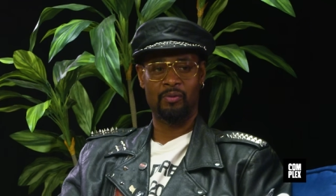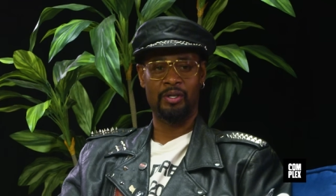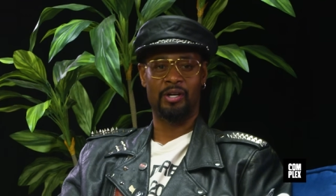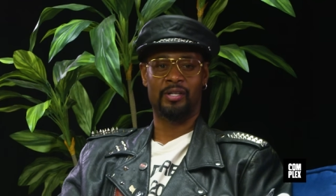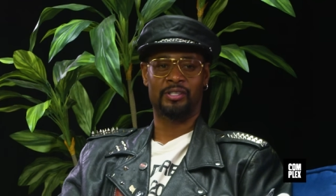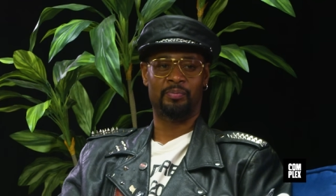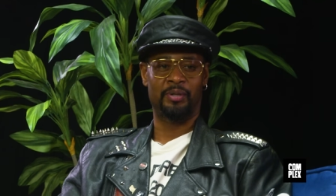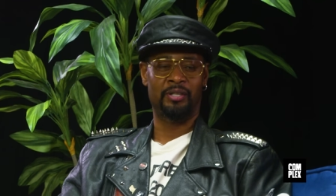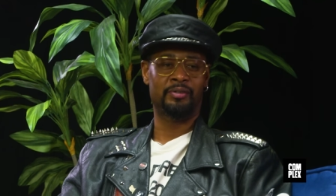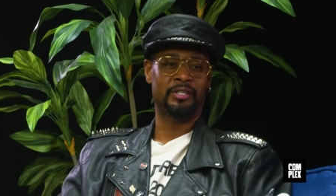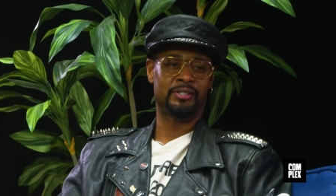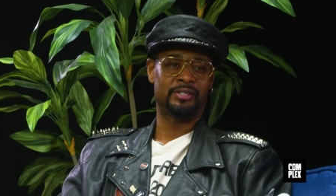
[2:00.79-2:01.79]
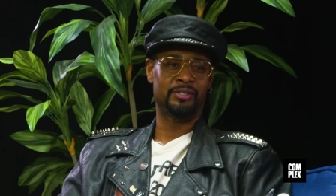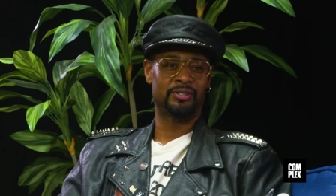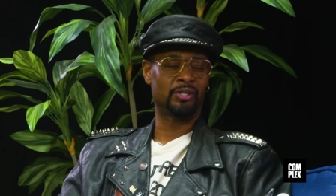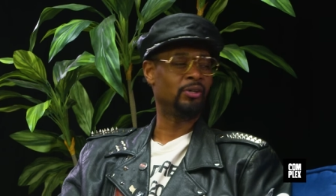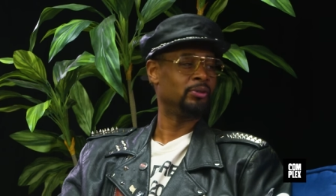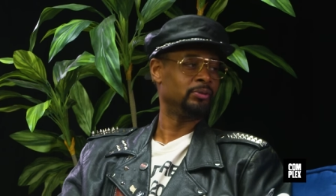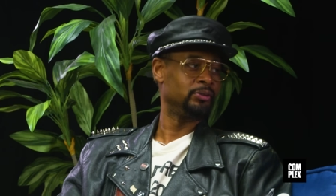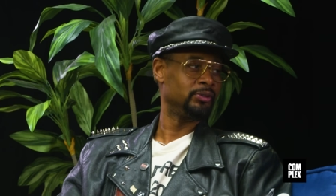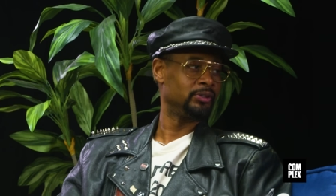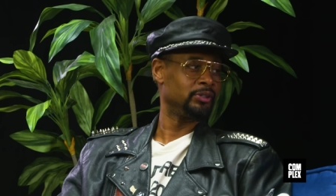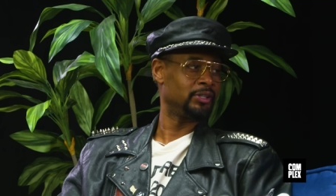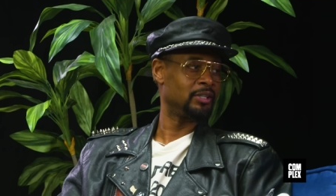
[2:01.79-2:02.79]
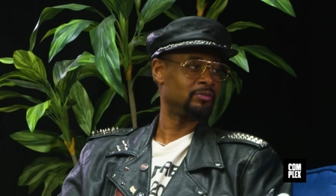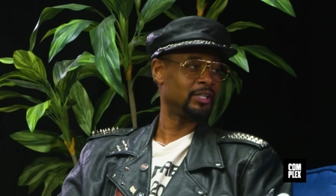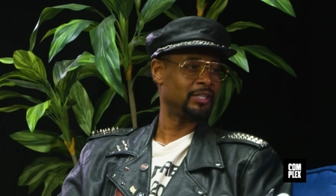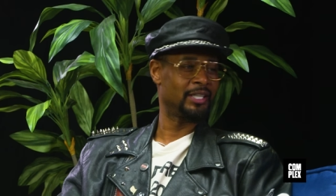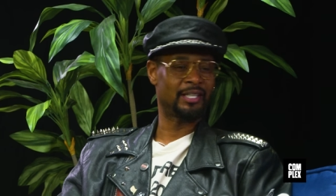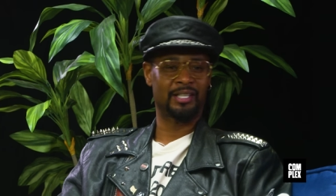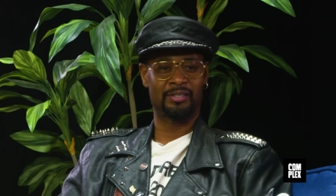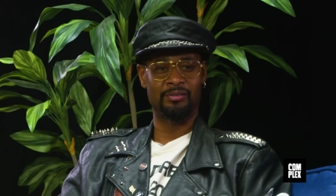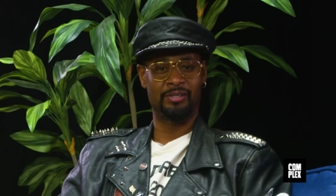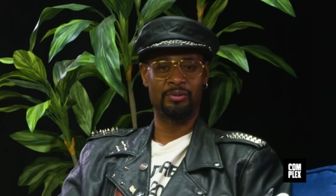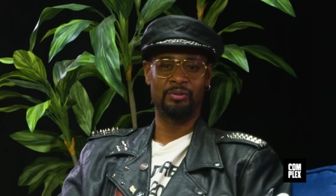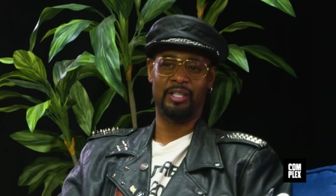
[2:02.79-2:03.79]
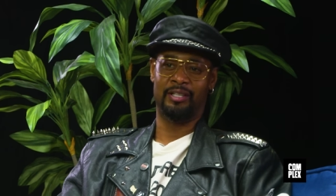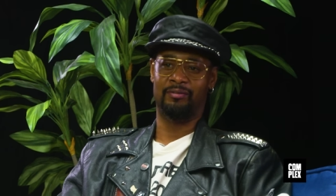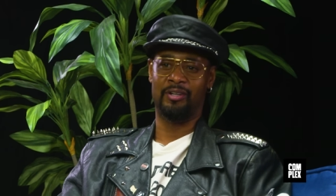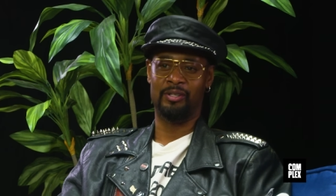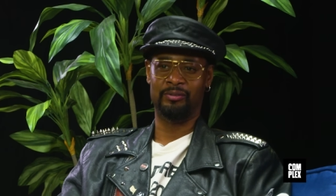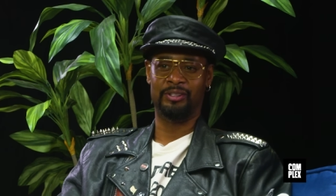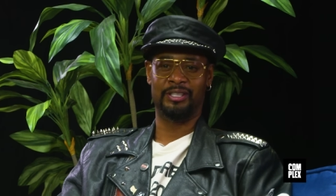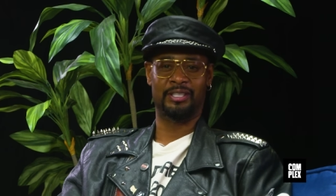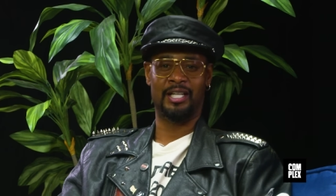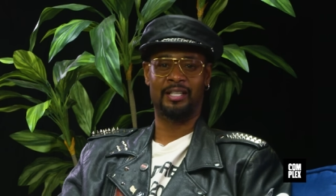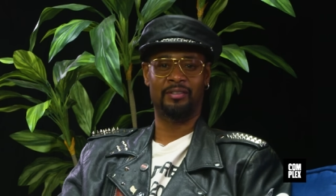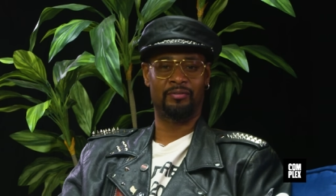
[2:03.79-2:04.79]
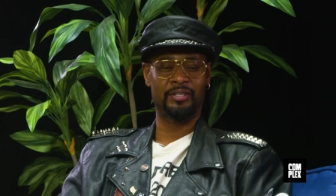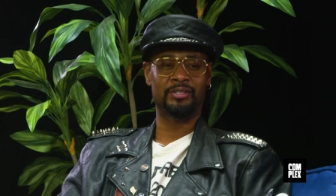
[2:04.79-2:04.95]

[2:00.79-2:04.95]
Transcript: we are spirits and souls and stuff like that. Like you do live on, just not in a